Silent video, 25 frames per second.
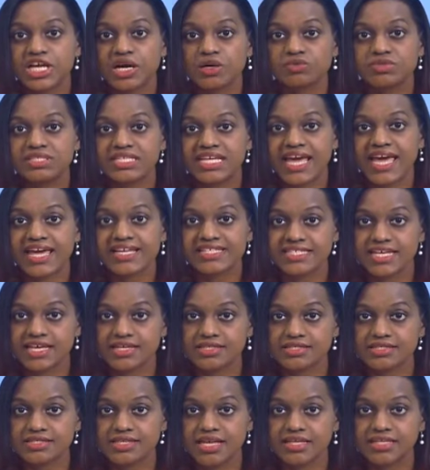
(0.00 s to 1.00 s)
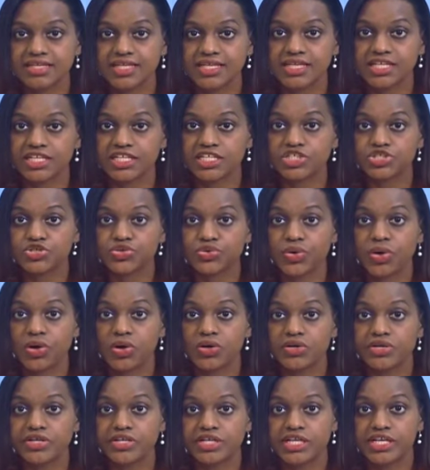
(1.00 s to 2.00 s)
County Essex ended in a
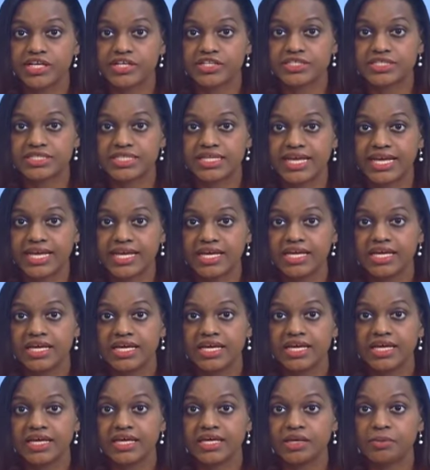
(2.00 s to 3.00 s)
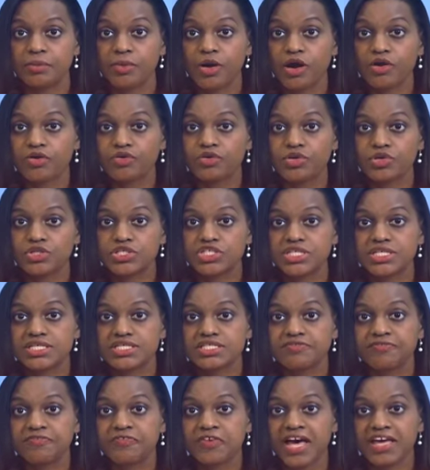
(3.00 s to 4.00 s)
draw earlier today. Kemar
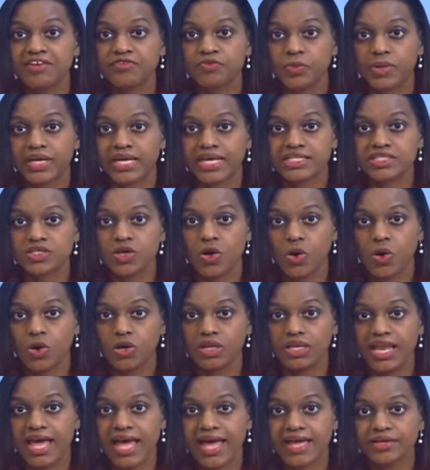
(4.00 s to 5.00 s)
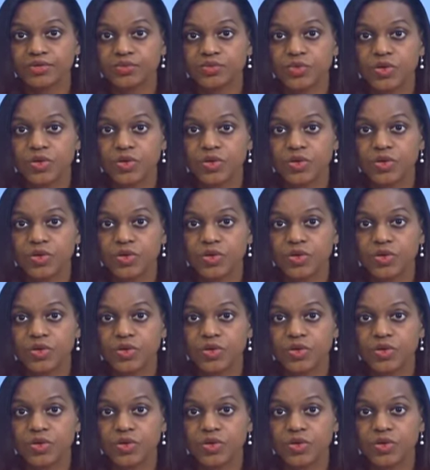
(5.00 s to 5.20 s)
Roach's five-wicket haul and